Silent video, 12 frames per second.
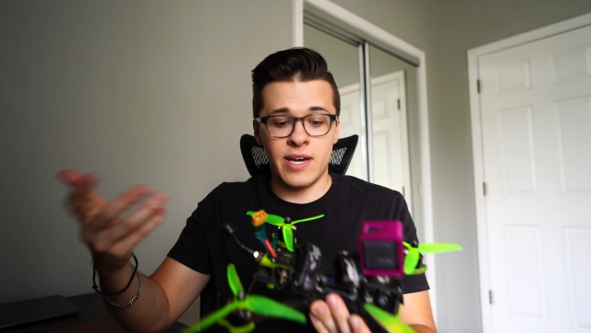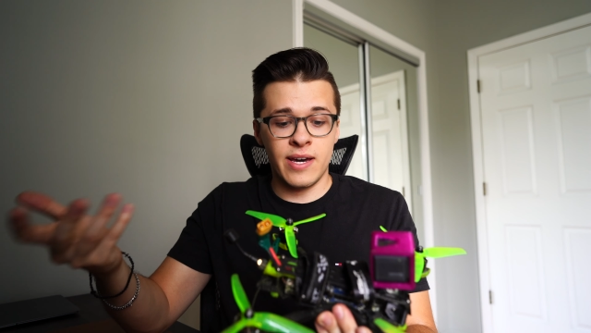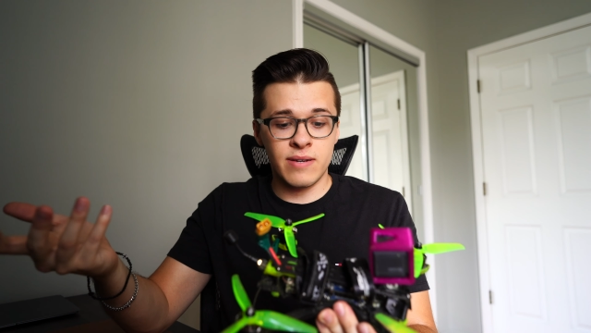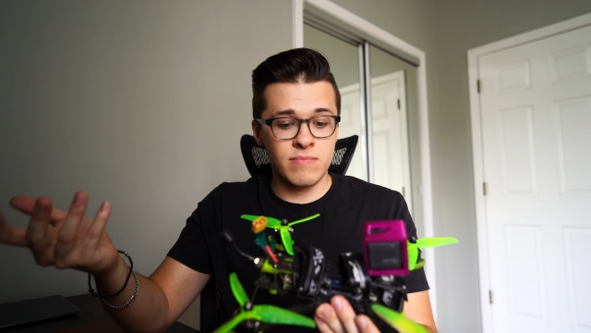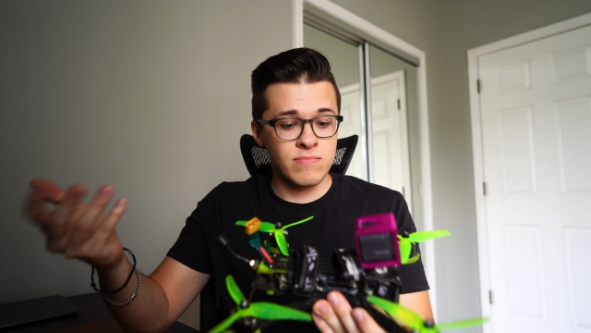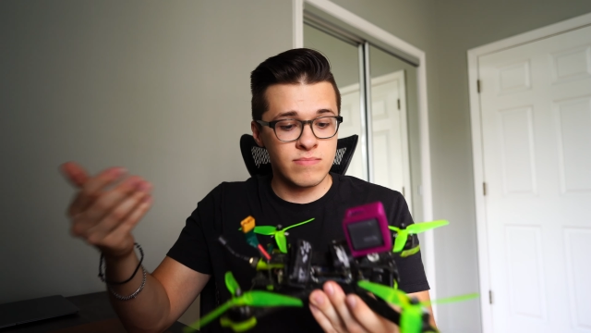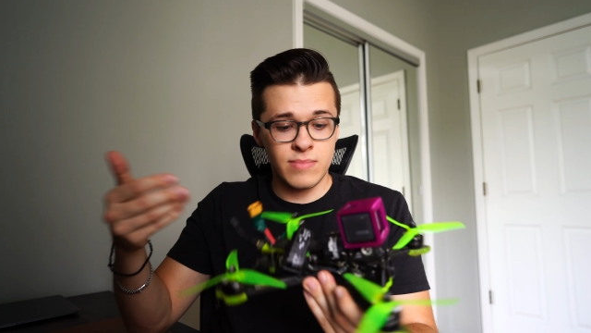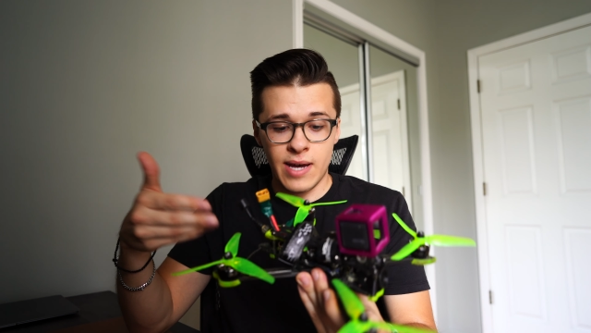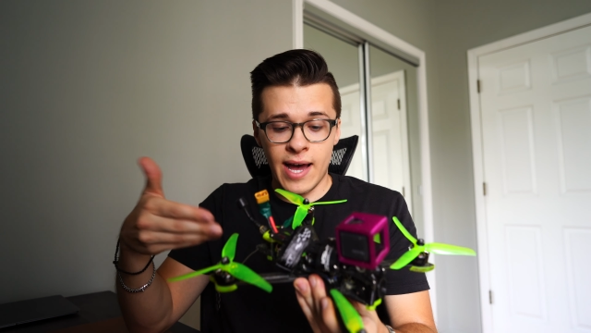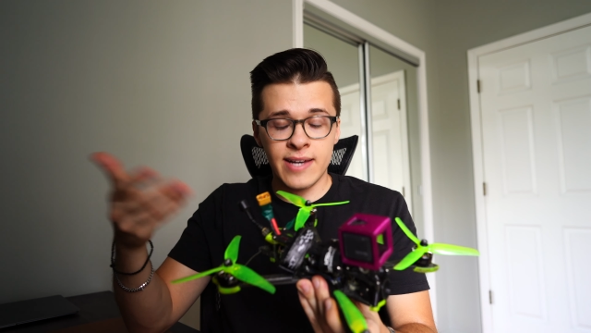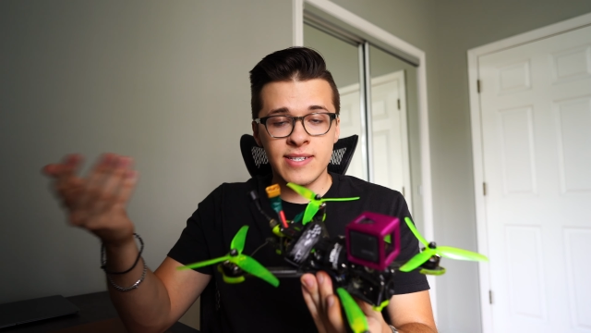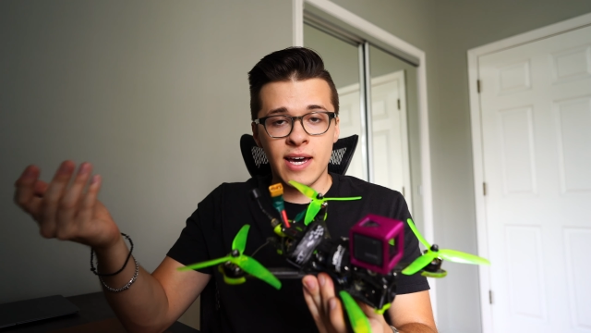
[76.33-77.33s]
and
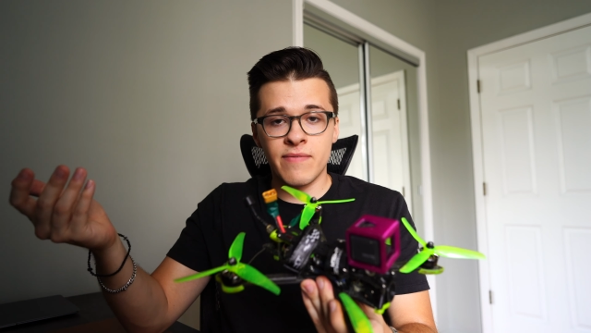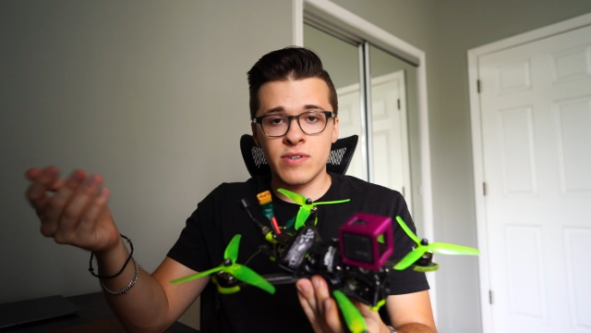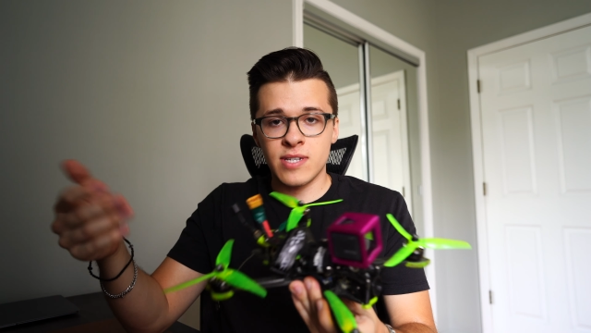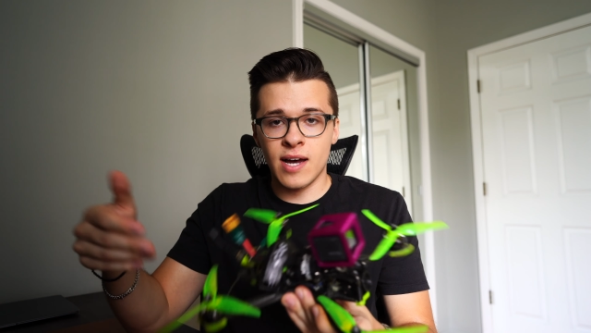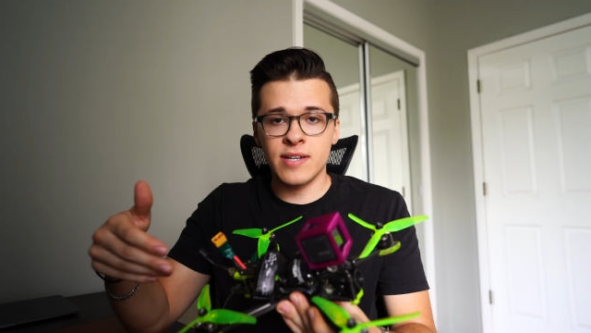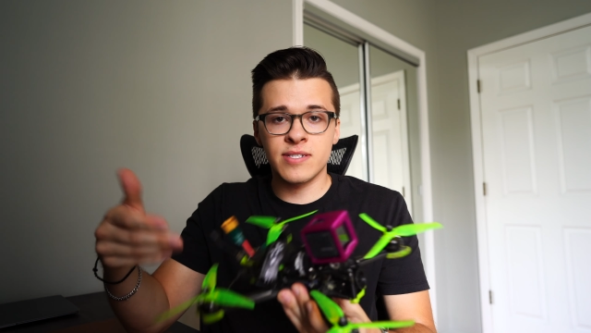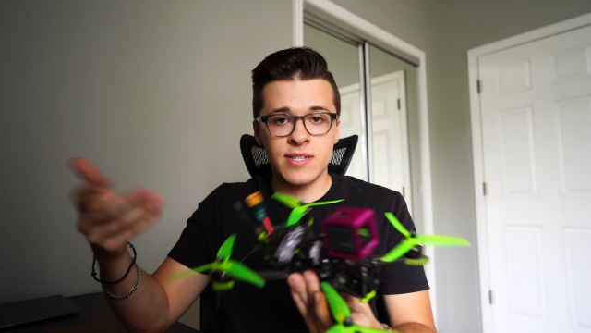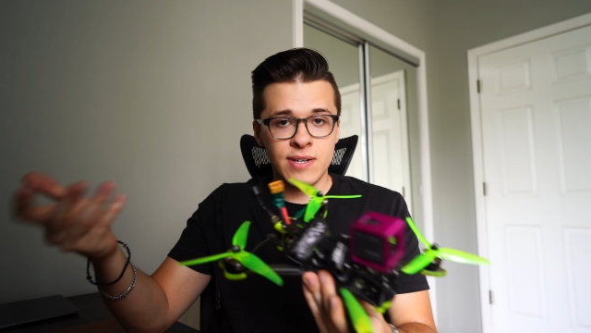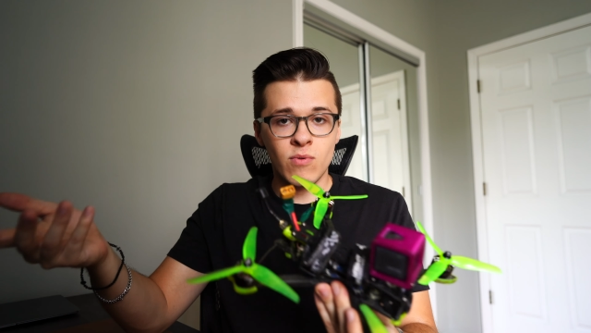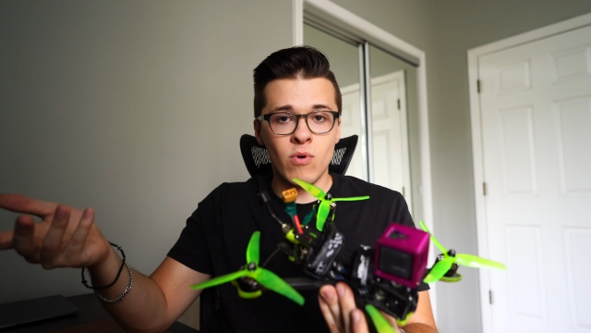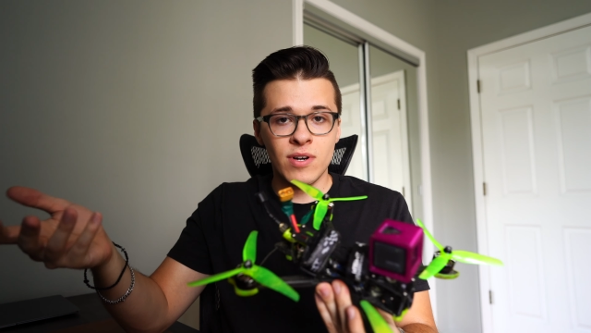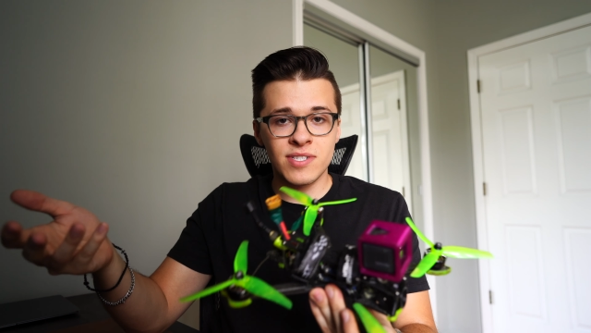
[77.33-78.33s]
as advertised,
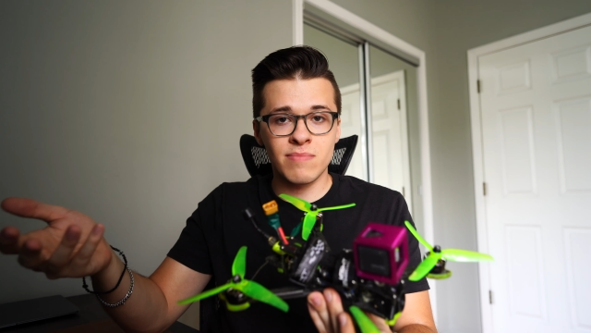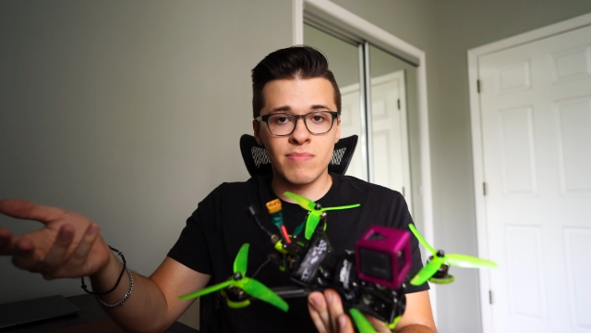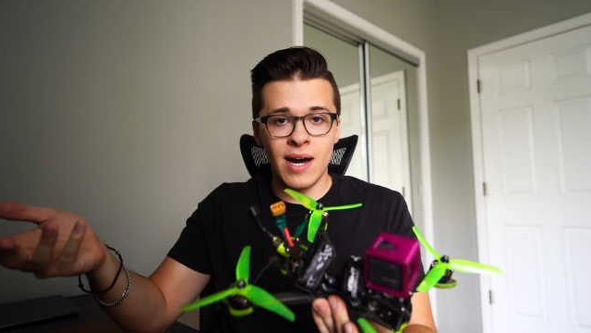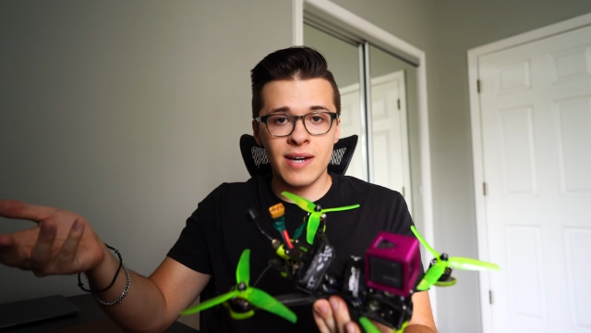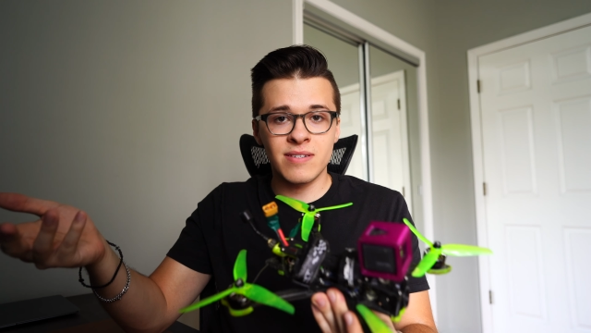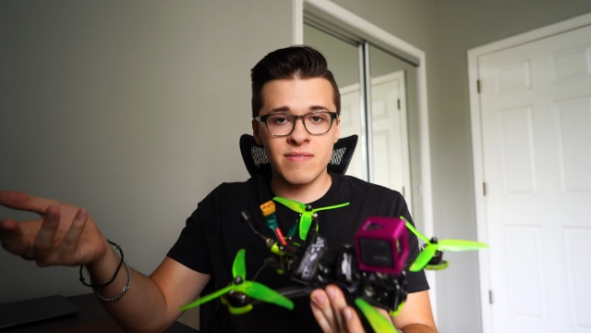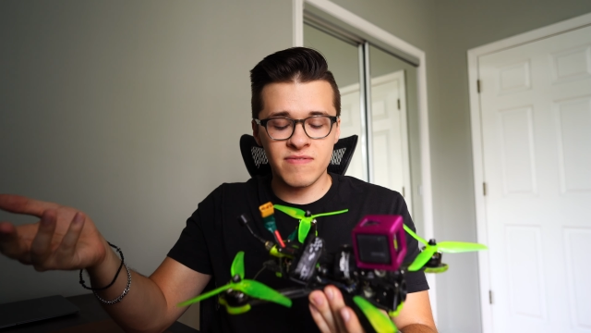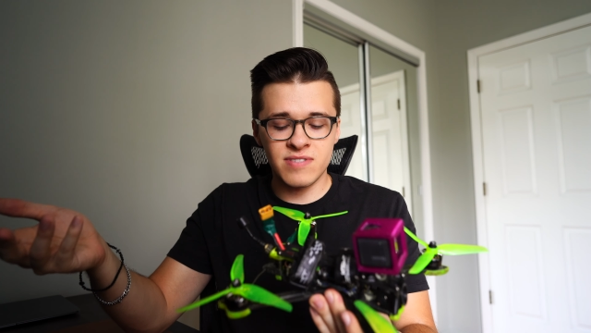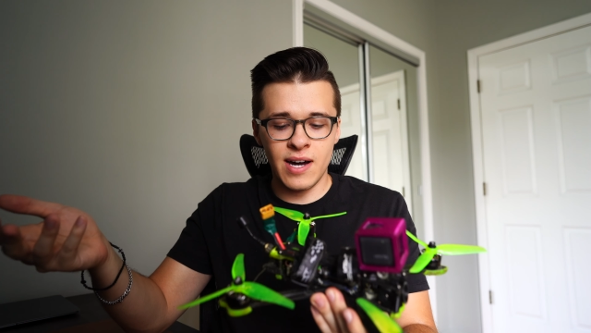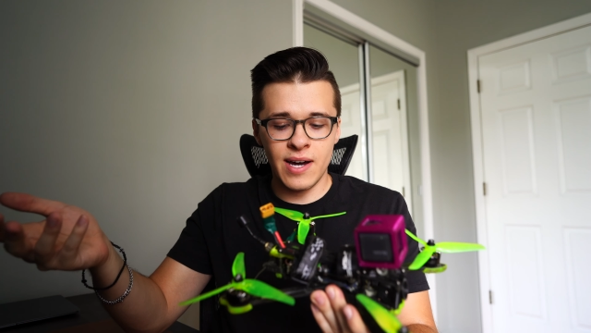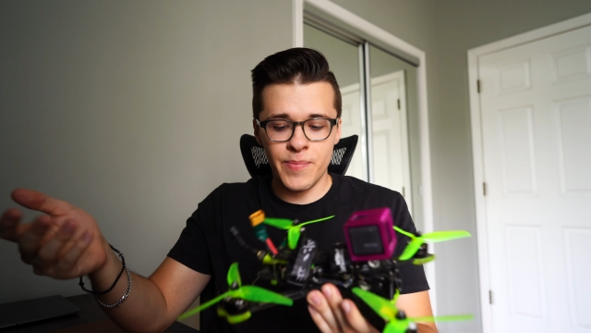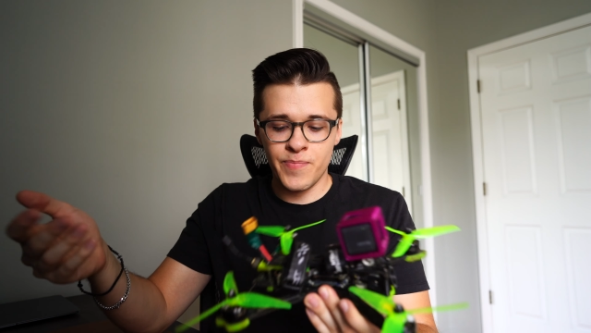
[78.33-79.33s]
it was a bind and
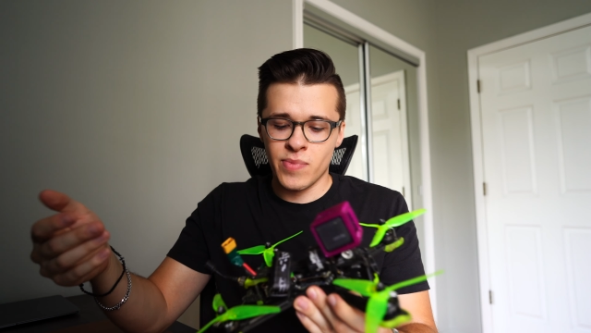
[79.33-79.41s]
fly.